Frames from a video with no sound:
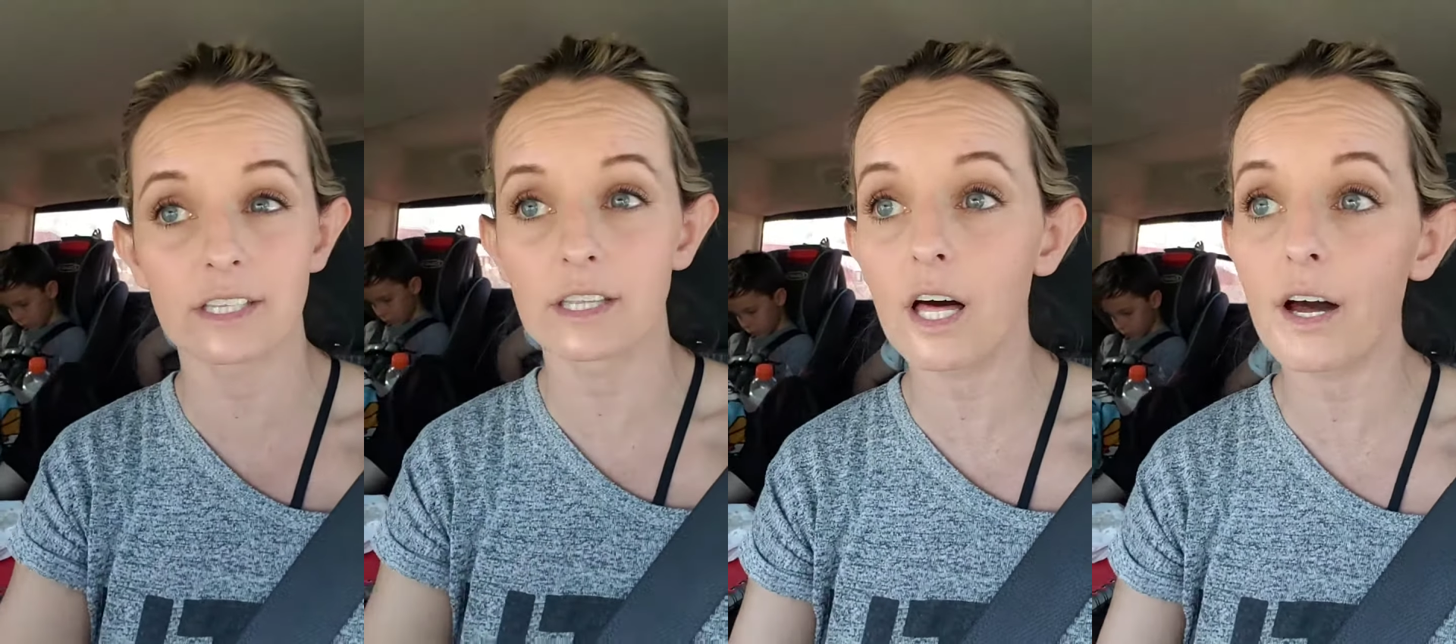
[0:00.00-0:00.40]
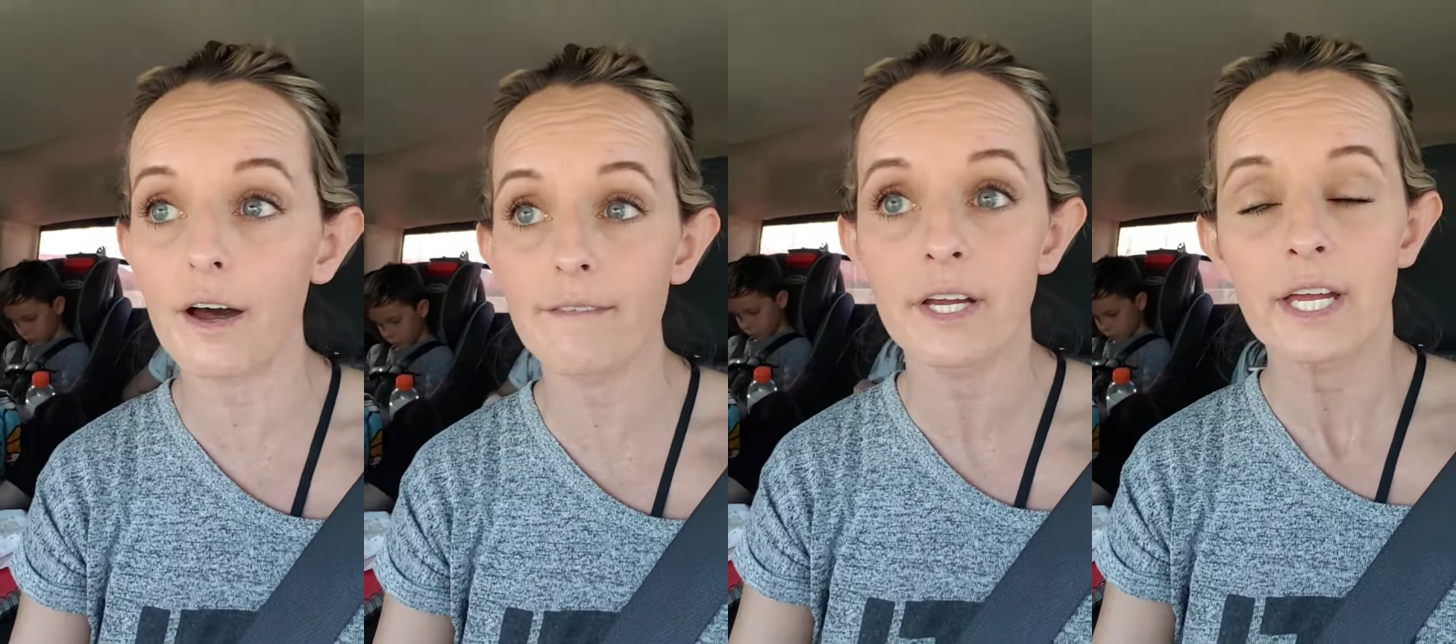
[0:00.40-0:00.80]

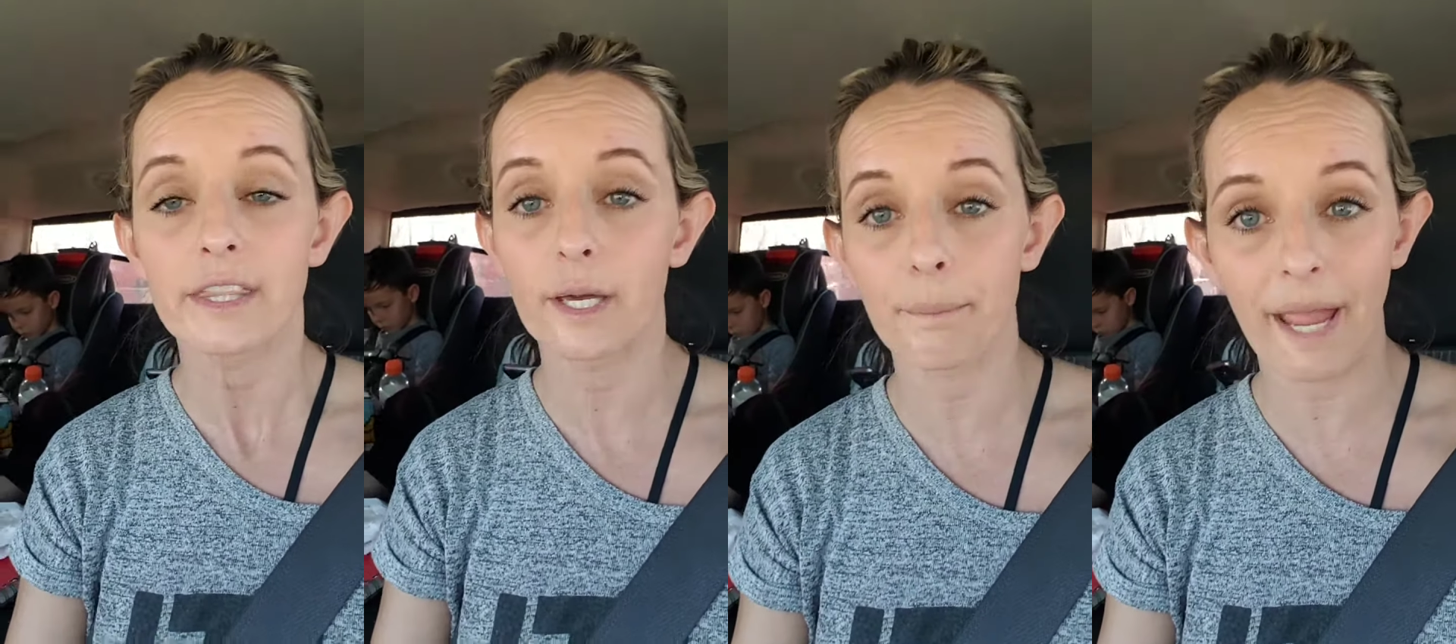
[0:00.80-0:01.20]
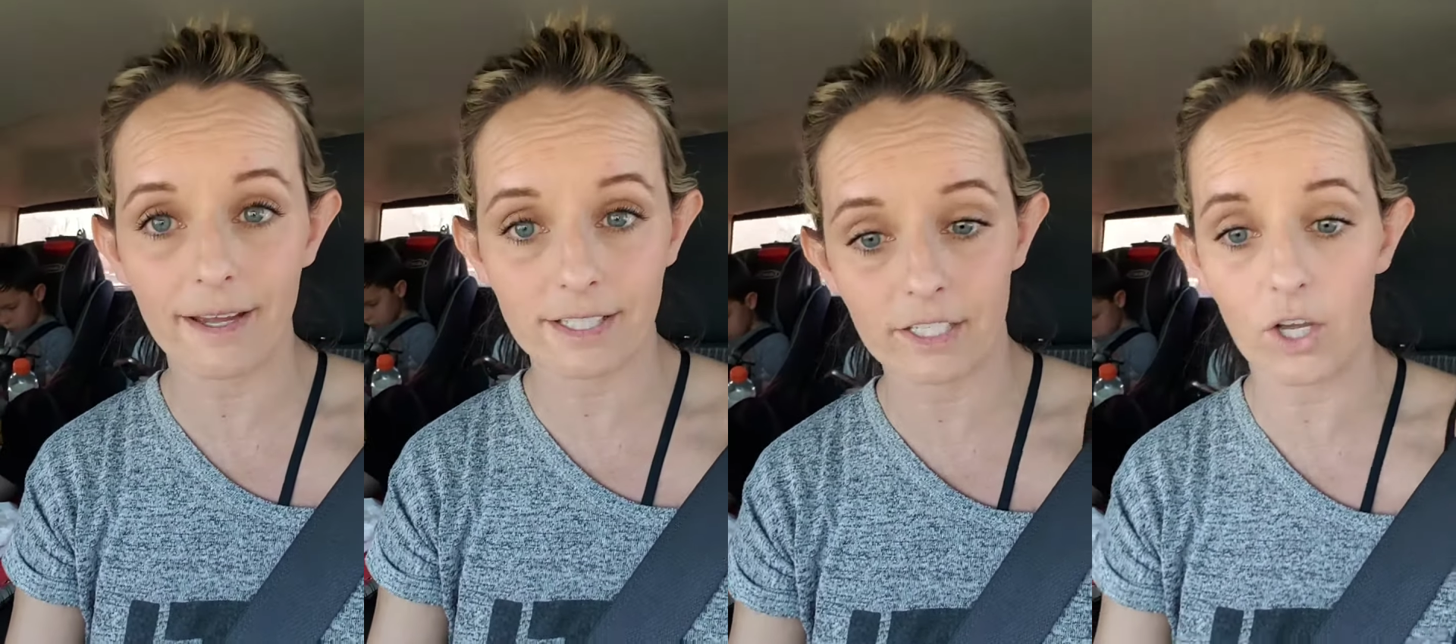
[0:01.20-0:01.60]
love the
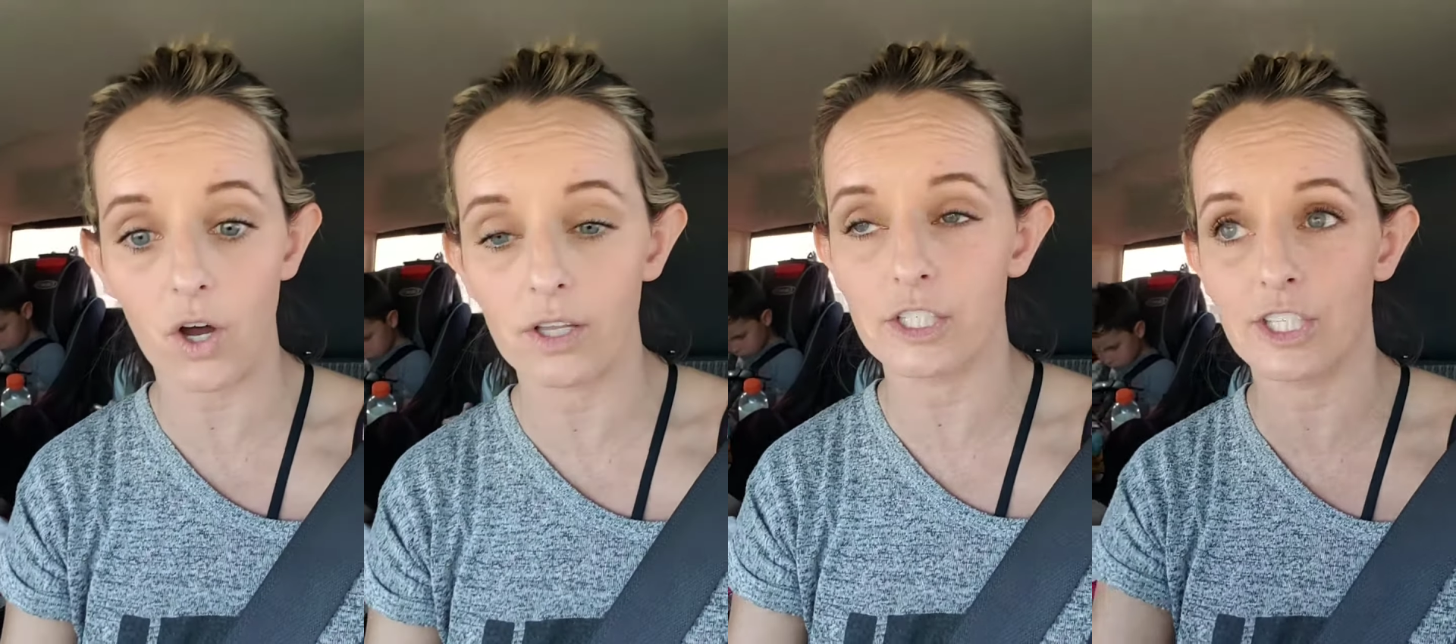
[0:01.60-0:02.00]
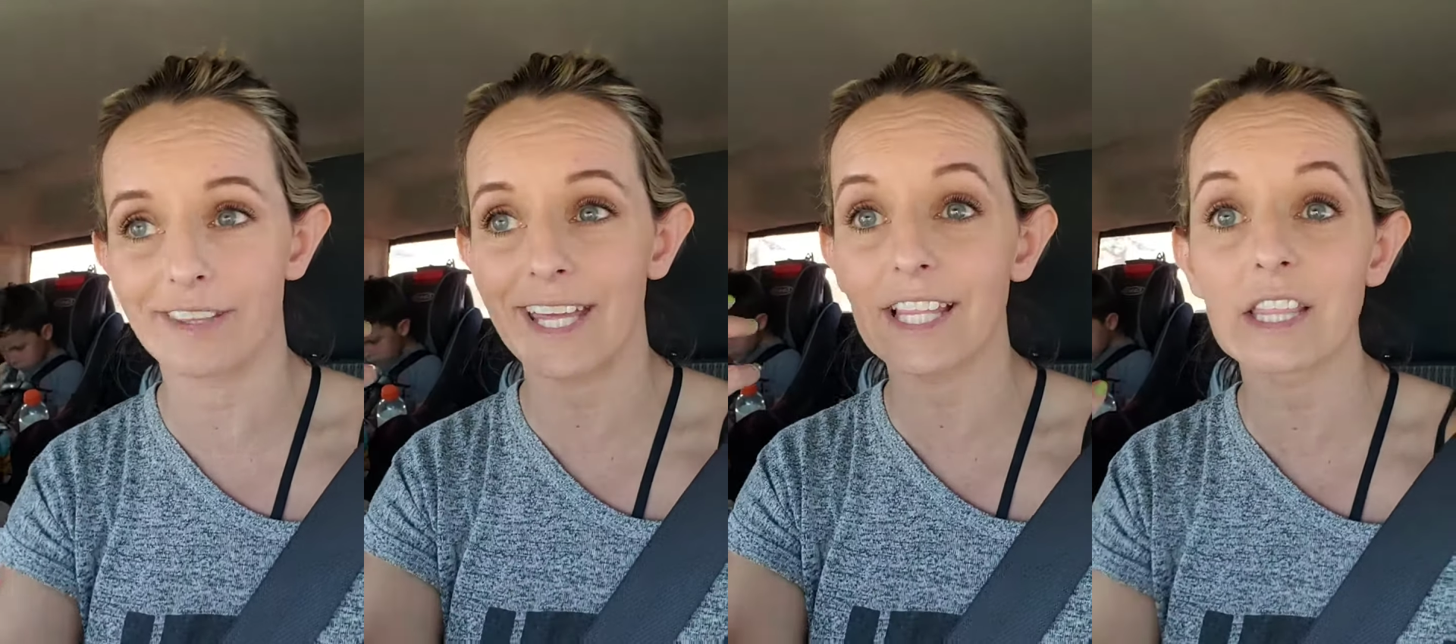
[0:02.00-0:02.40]
patented
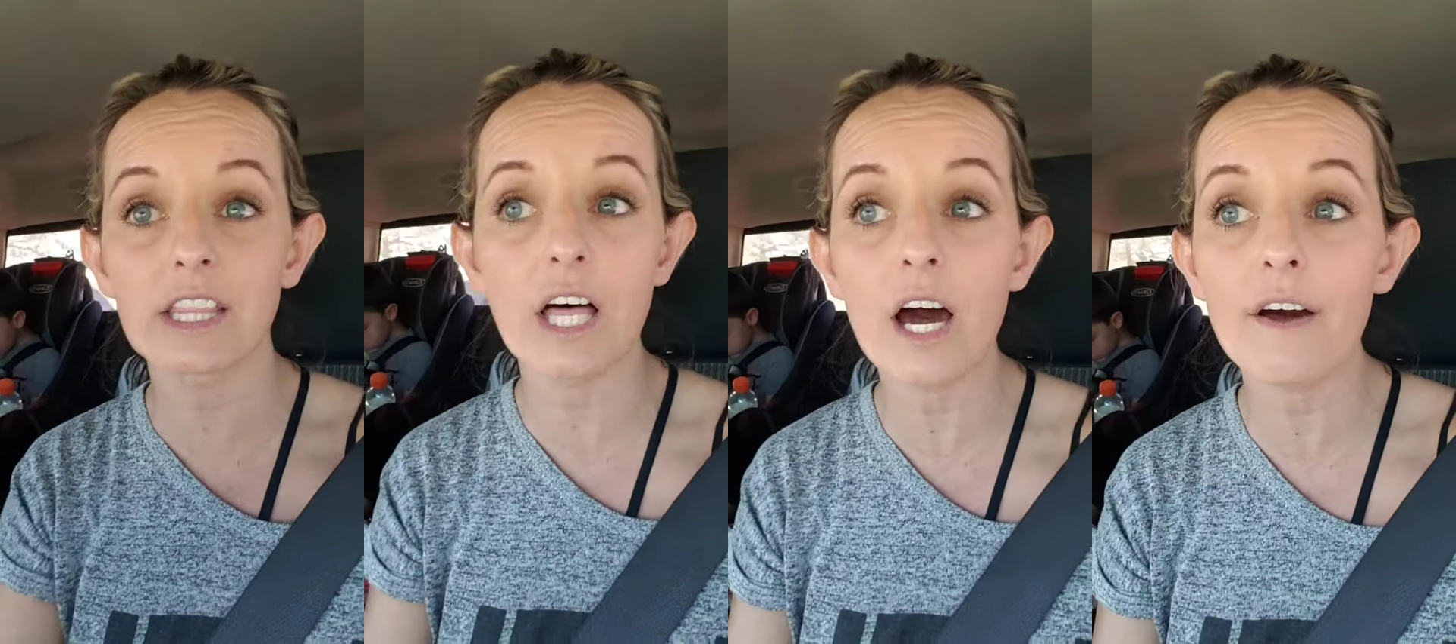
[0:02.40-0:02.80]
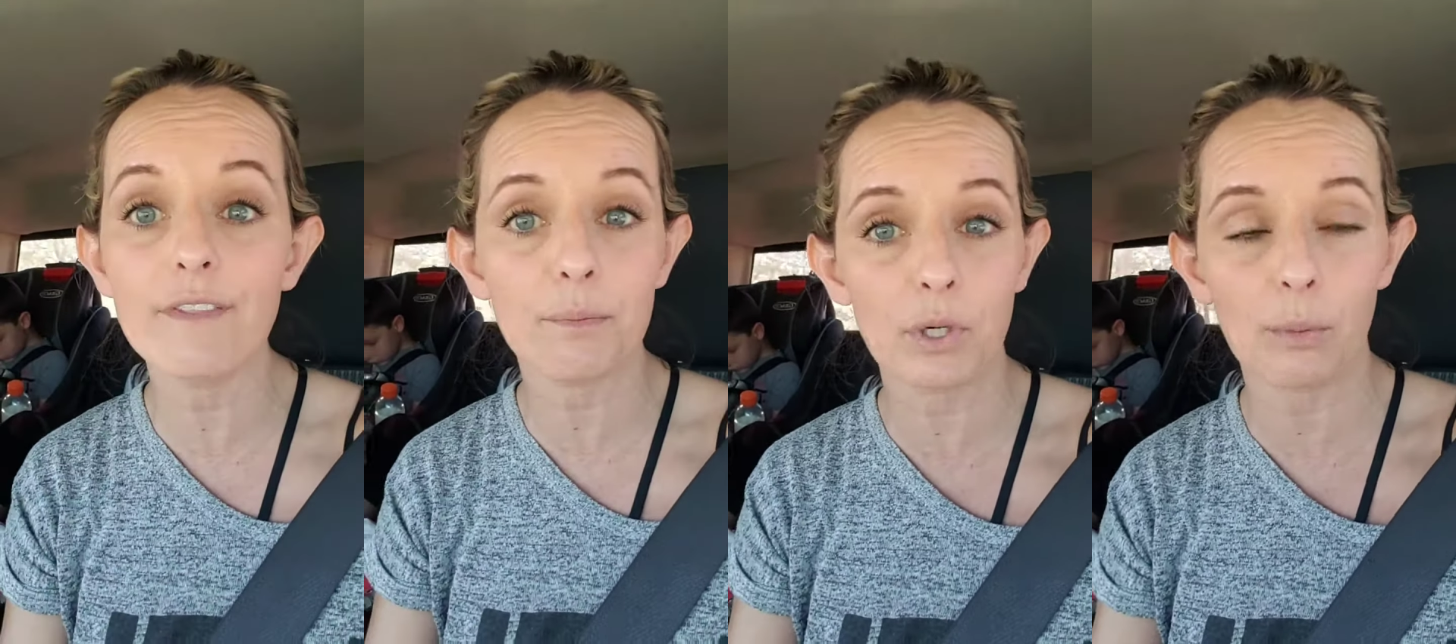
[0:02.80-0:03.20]
collagen, they love
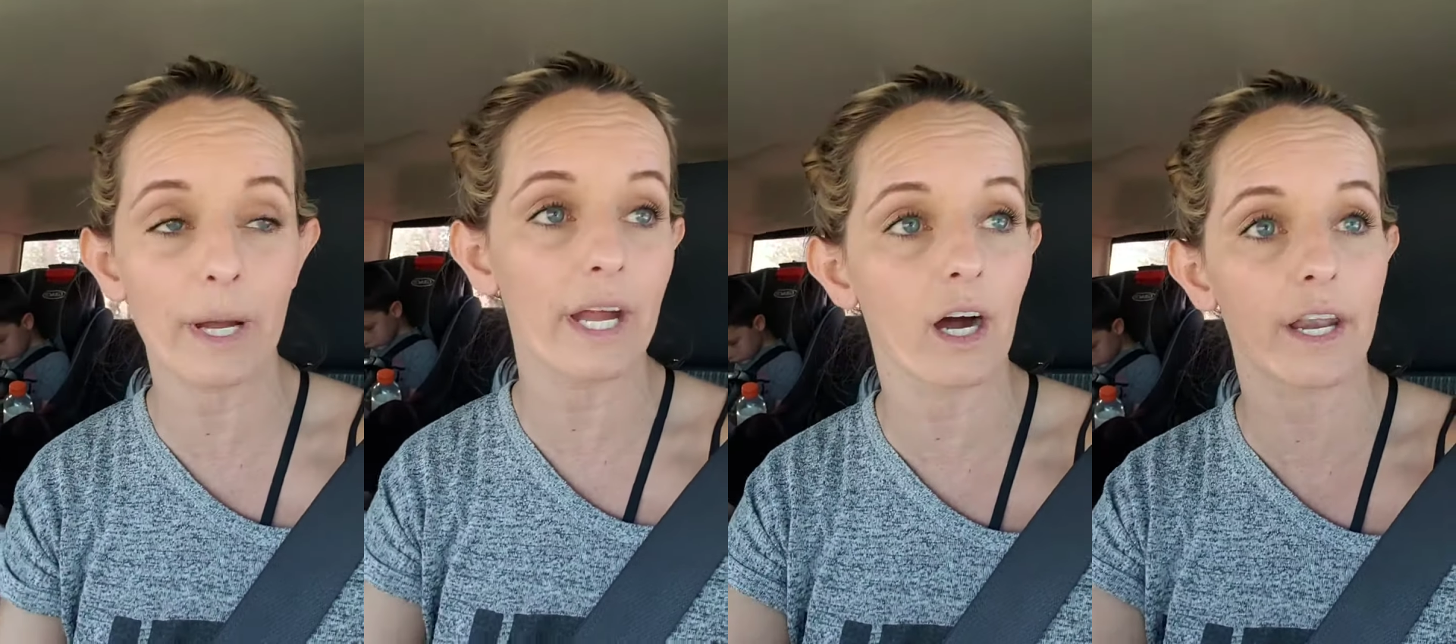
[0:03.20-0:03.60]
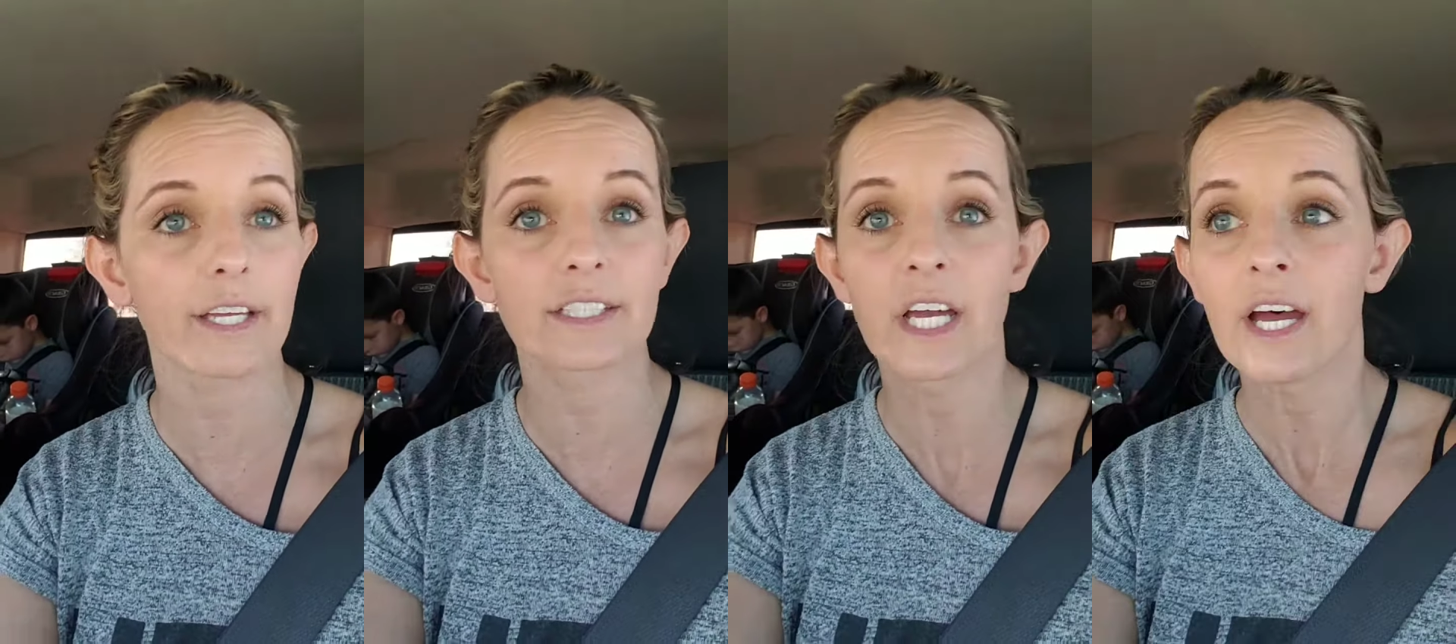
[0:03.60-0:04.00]
the
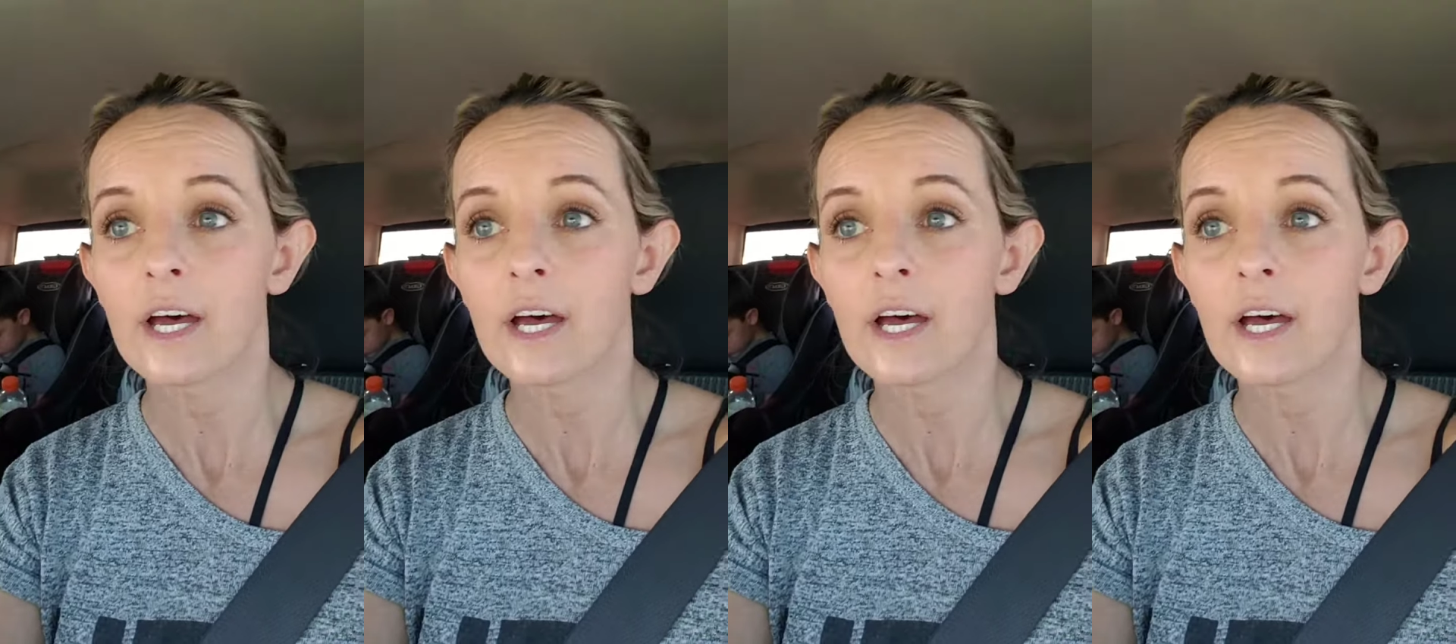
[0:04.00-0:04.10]
probiotics,